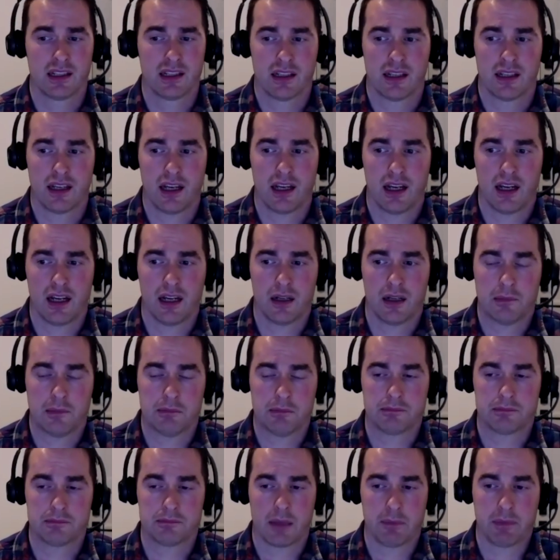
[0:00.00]
Um,
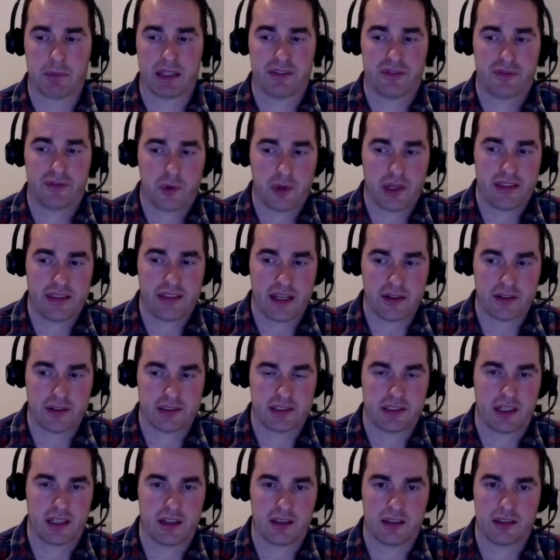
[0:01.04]
I mean, forty thousand
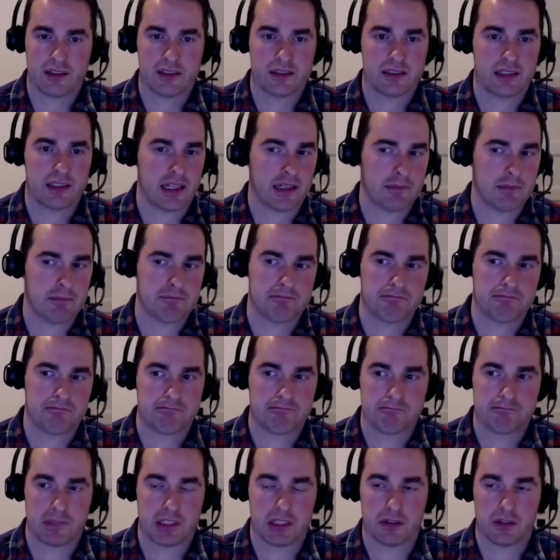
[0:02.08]
dollars. I'm
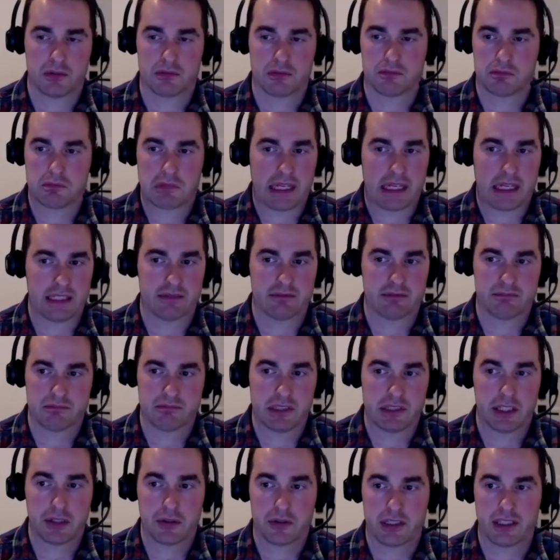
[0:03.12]
you know I
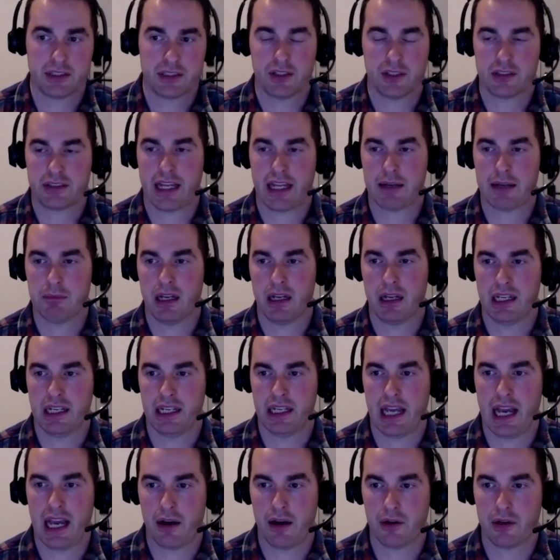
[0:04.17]
literally took that money
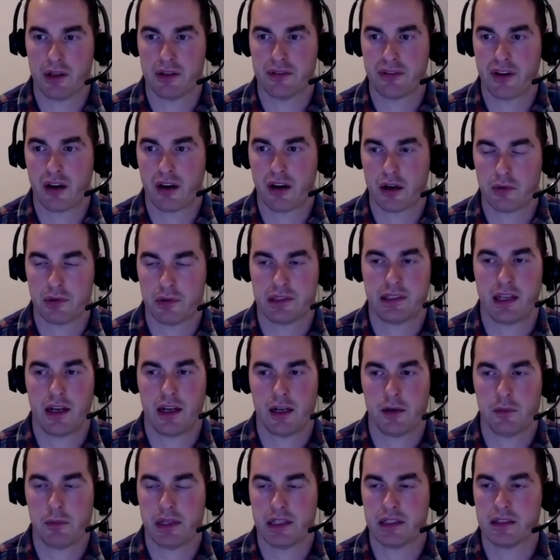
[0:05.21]
out of our
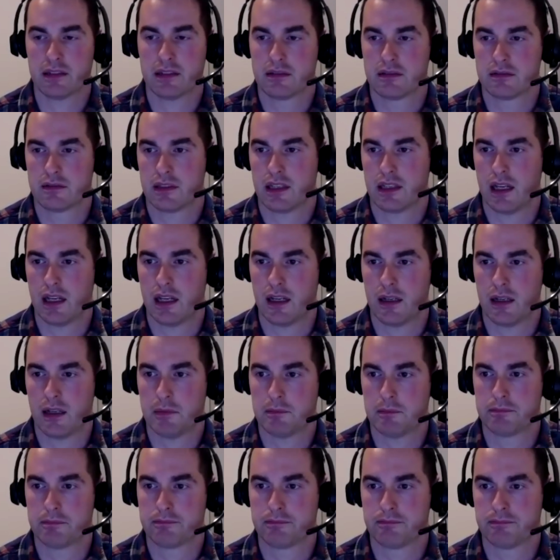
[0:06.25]
retirement um,
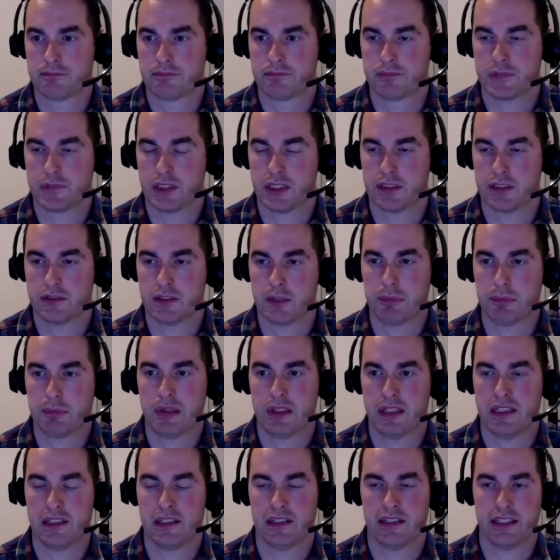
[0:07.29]
to to put
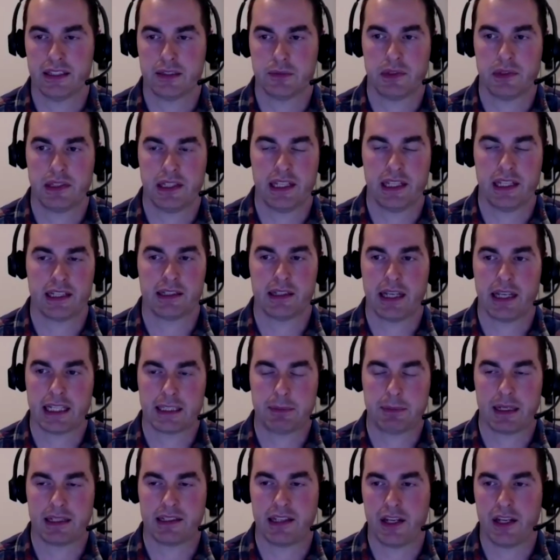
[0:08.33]
into this with the ex-
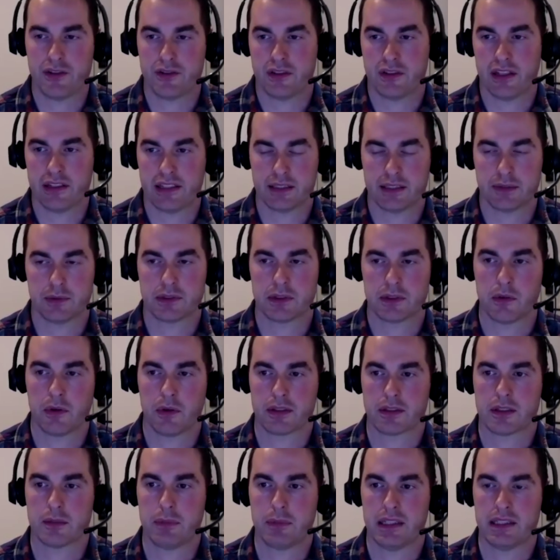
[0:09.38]
expectation that this was going
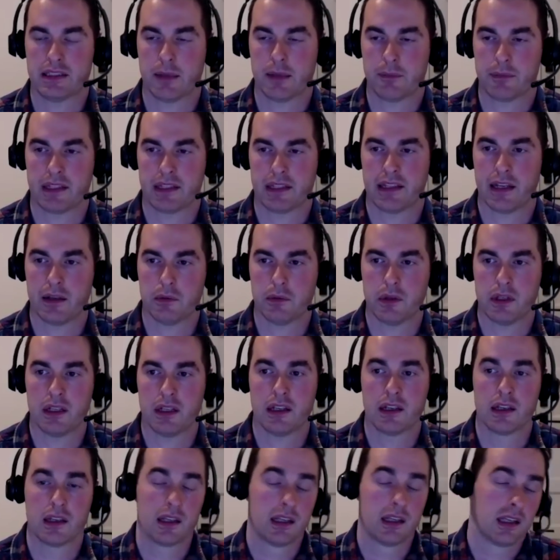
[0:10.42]
to be something that would
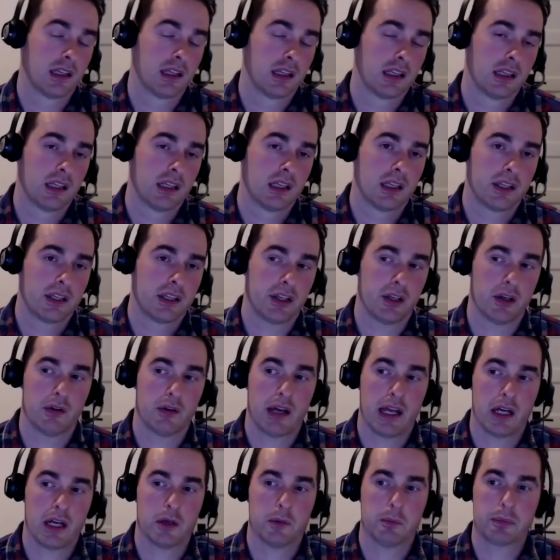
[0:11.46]
you know
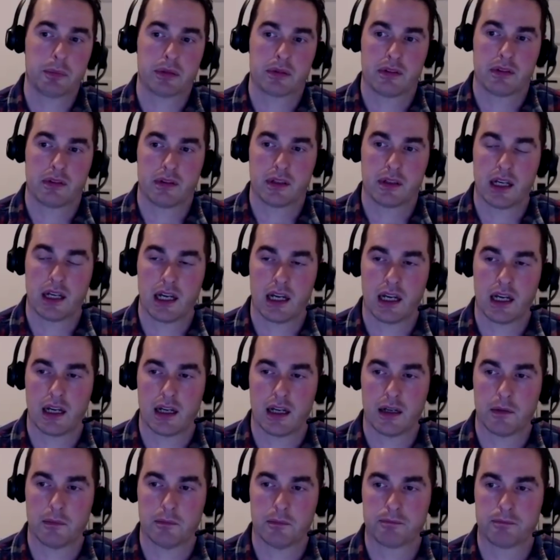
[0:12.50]
help
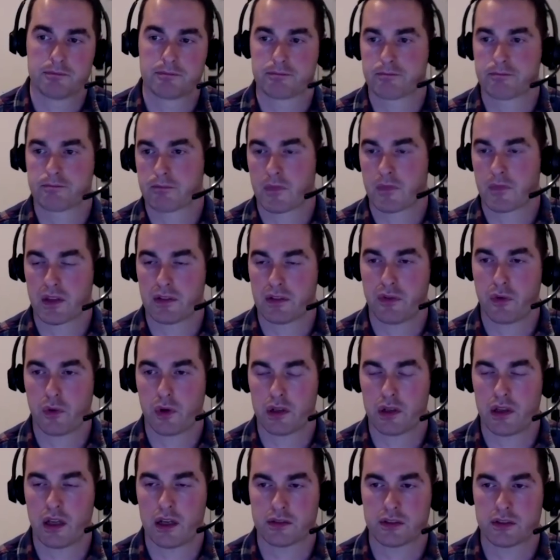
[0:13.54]
um, for a
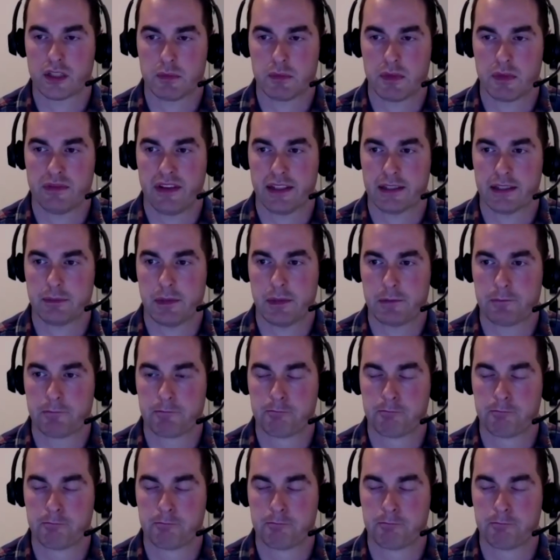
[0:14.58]
long term investment.